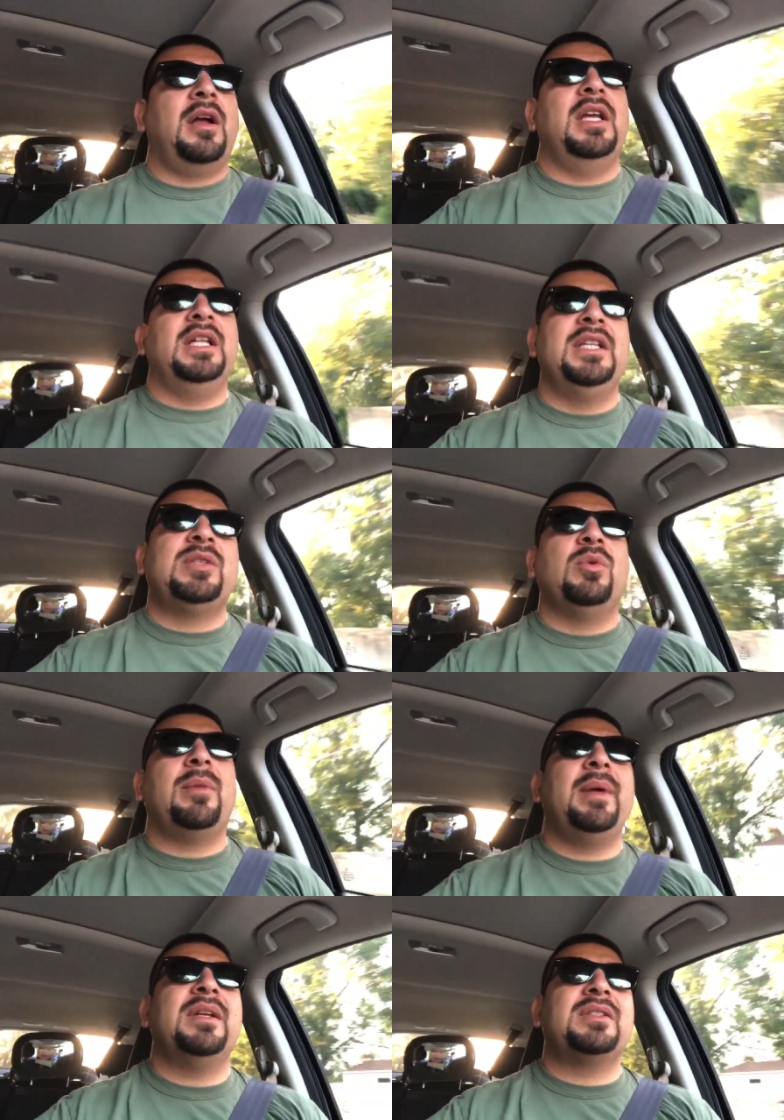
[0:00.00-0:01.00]
at least it would have
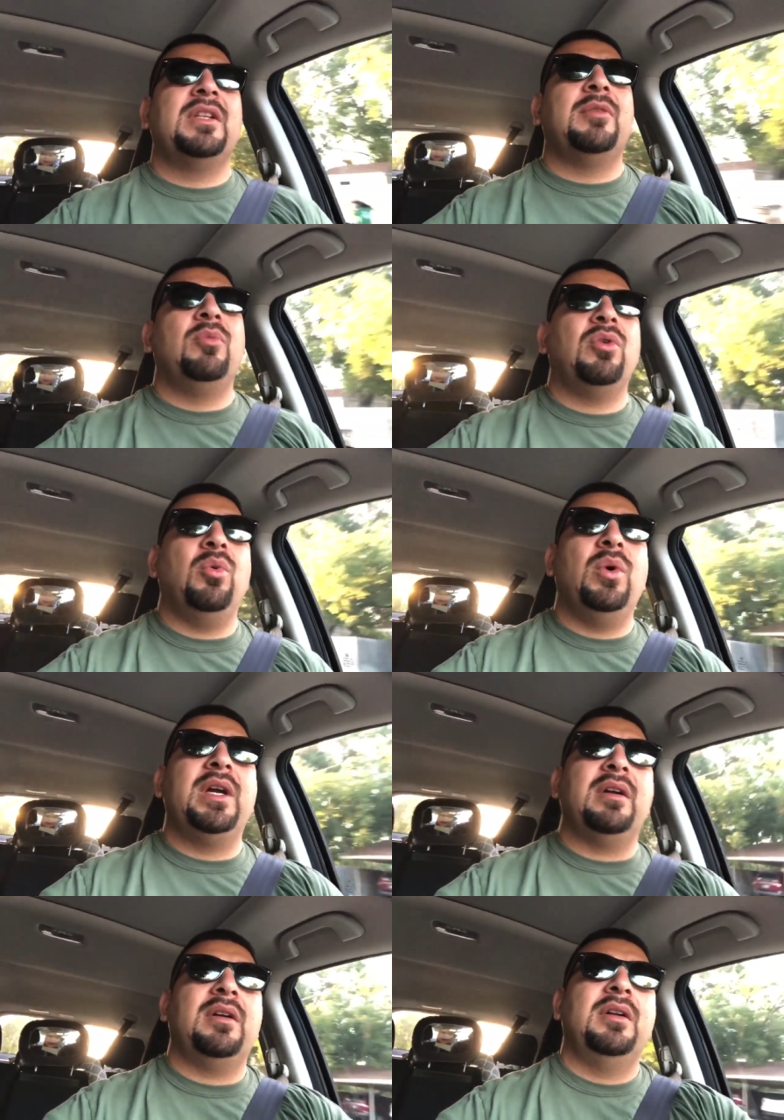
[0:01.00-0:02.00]
made us a little more
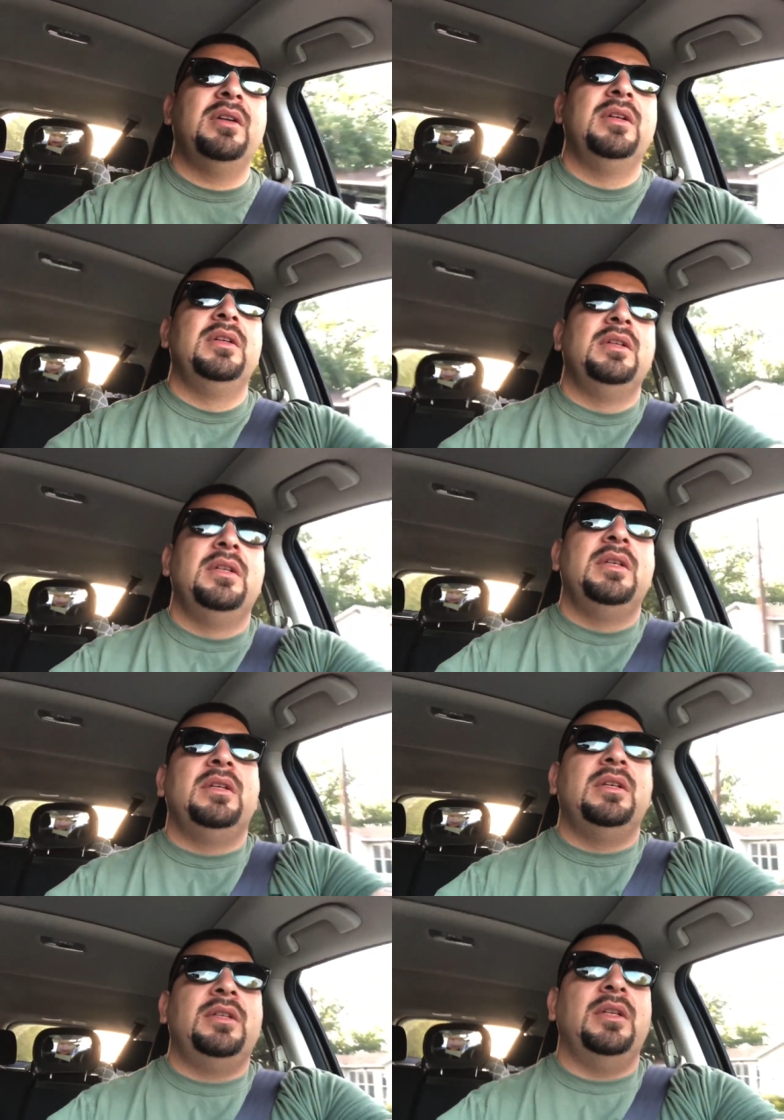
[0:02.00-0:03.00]
aware,
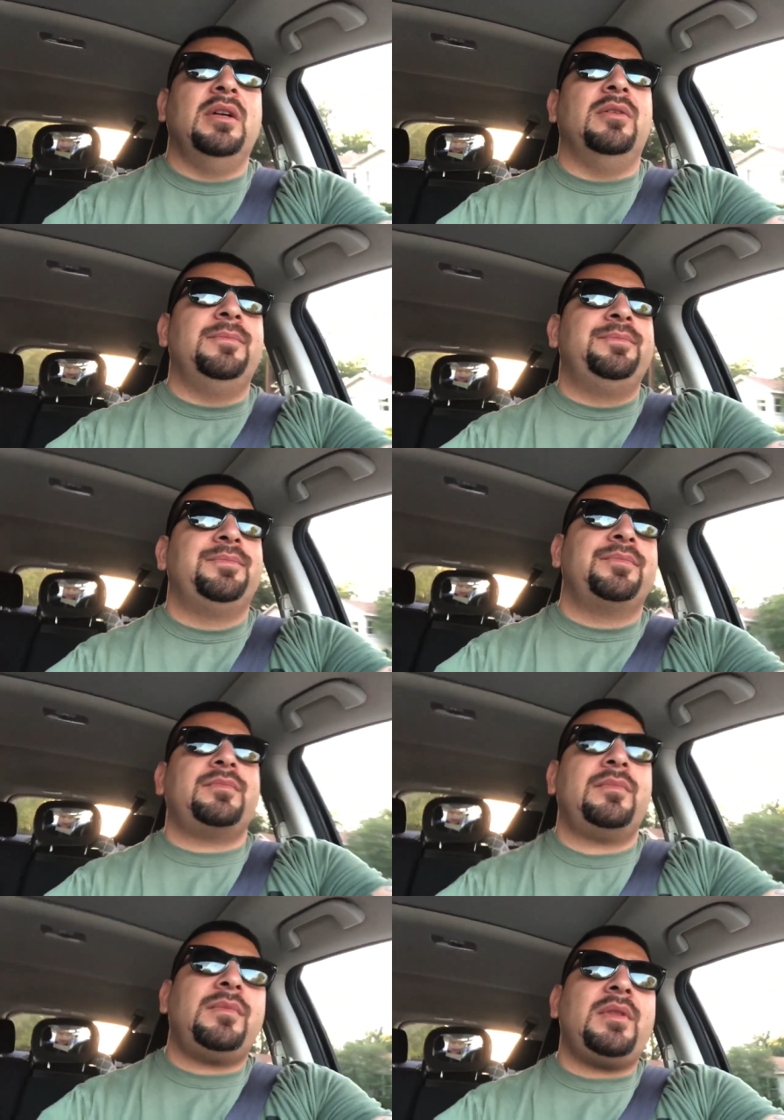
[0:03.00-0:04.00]
you know.
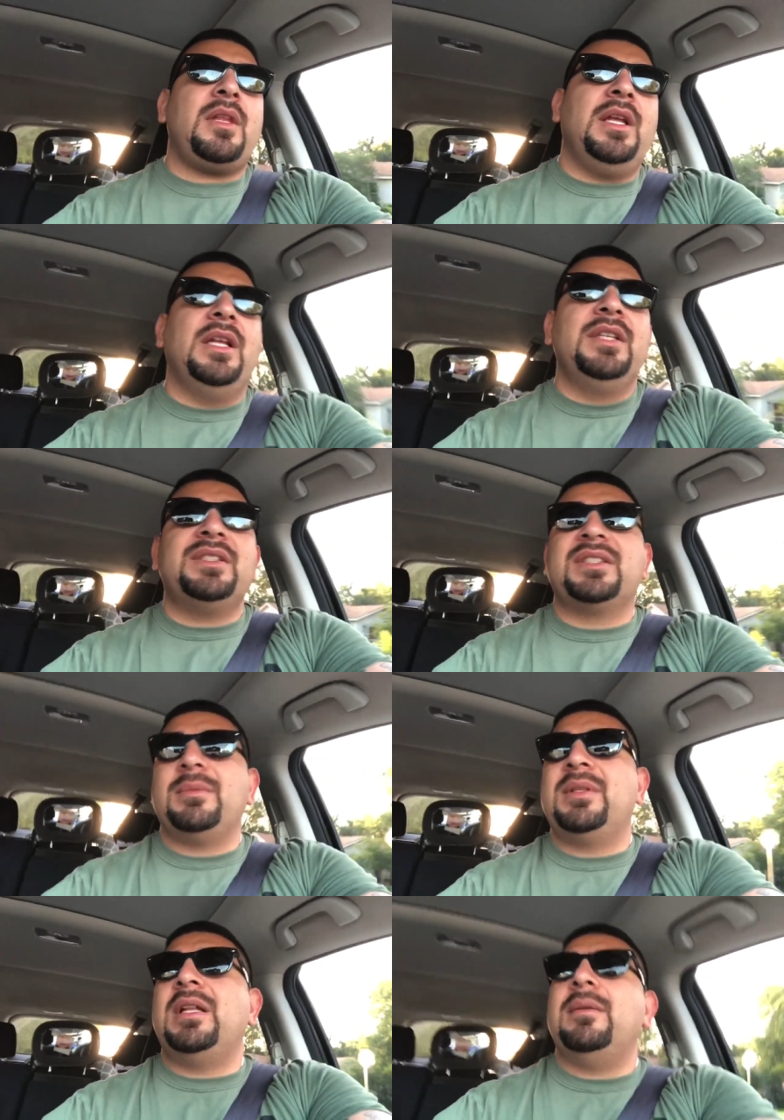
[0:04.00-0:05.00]
At least it's
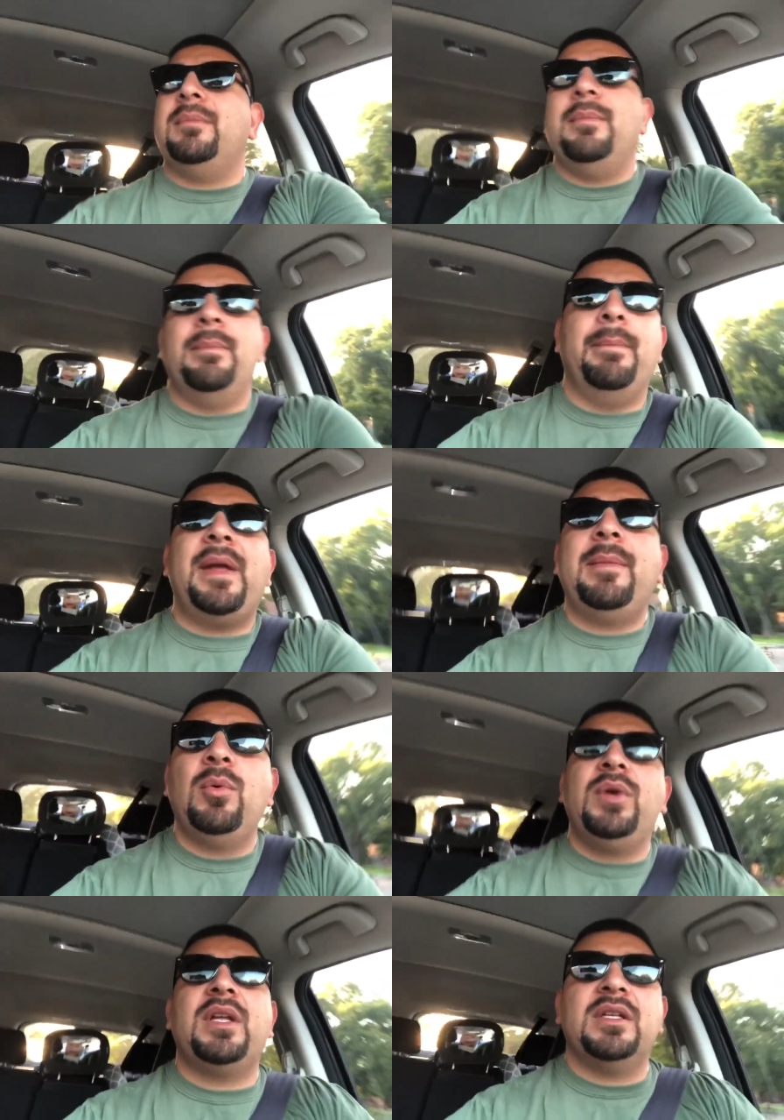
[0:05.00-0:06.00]
something that maybe
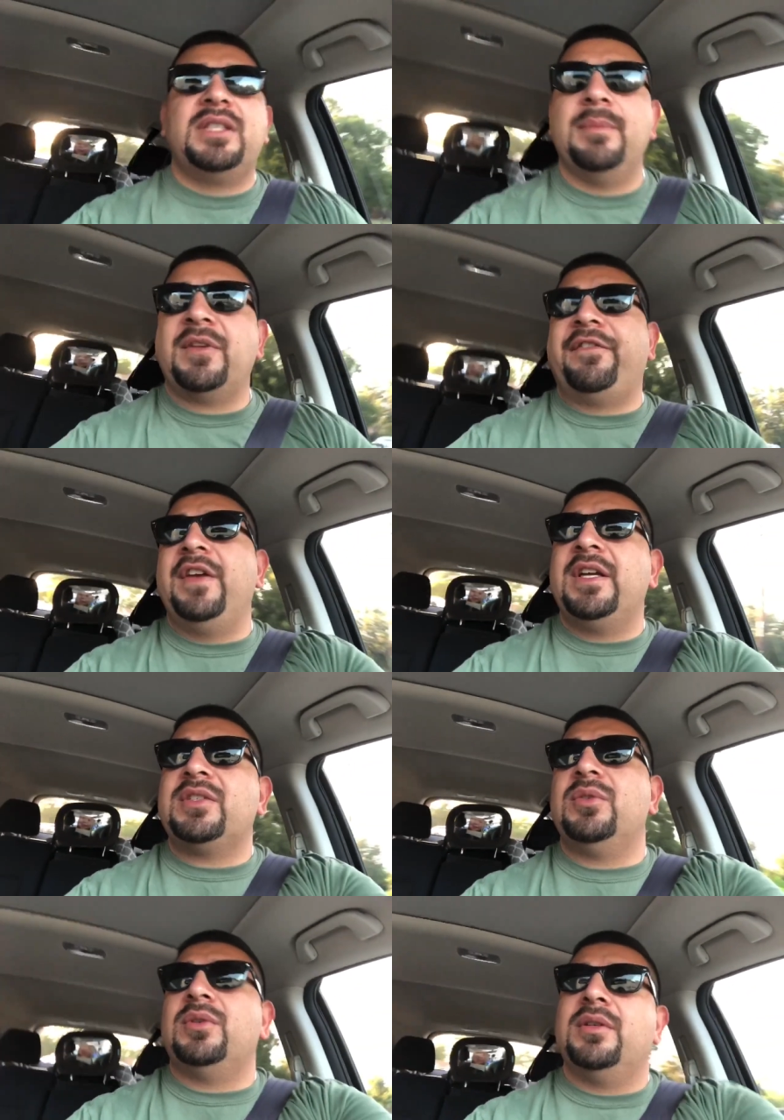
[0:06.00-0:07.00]
we can attempt to fix
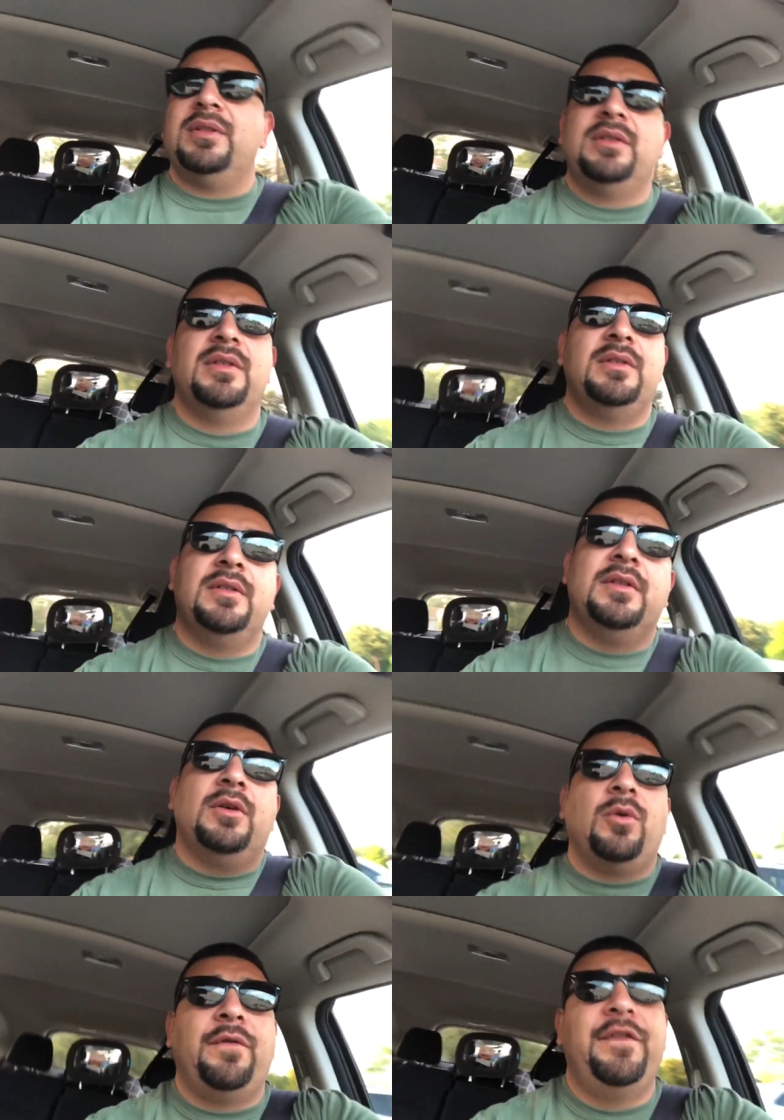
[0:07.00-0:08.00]
or
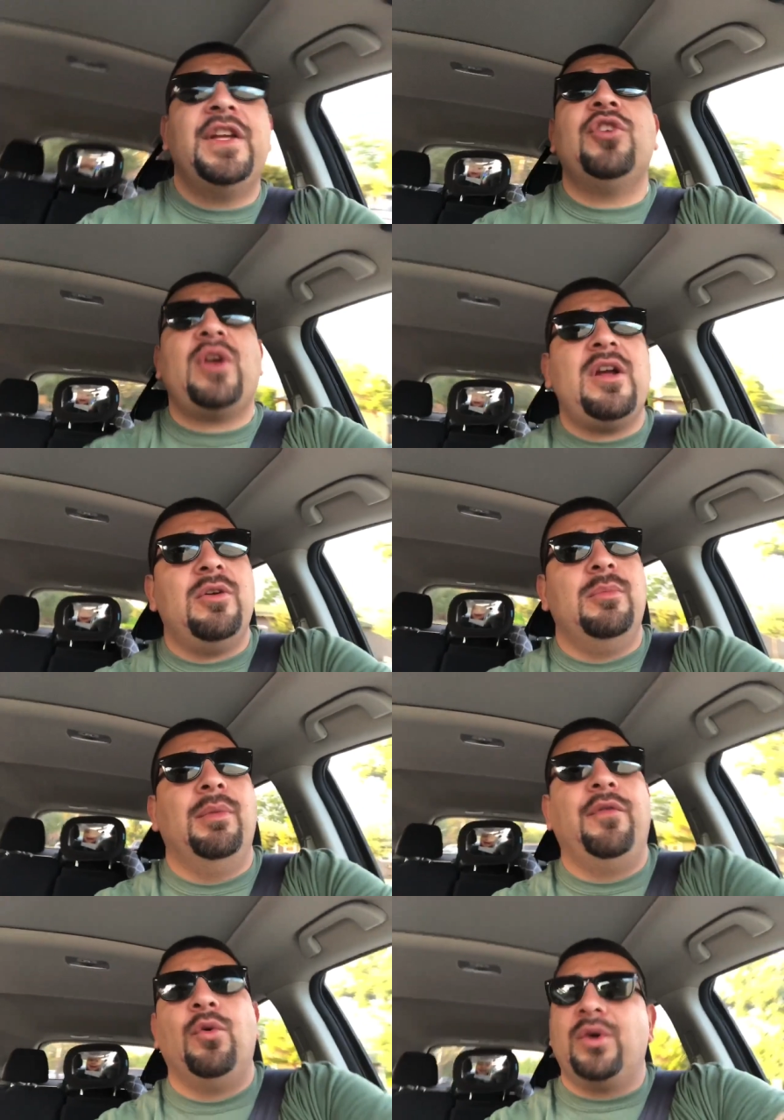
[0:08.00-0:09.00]
or figure out
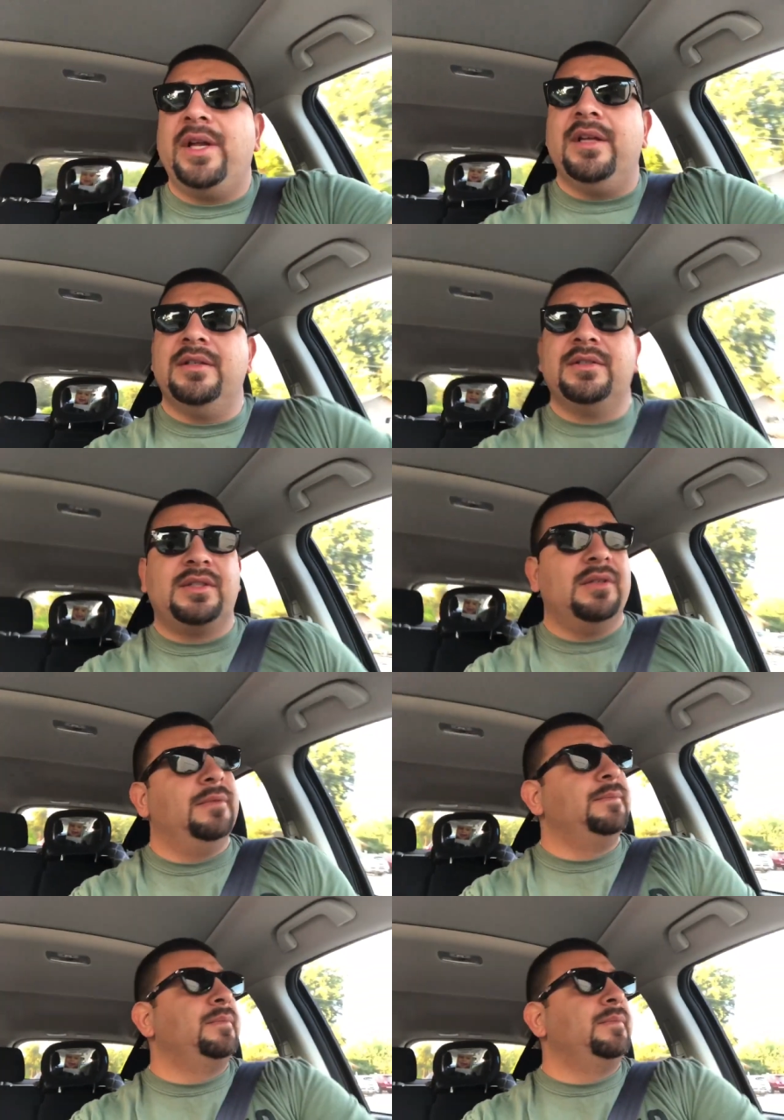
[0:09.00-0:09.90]
beforehand. So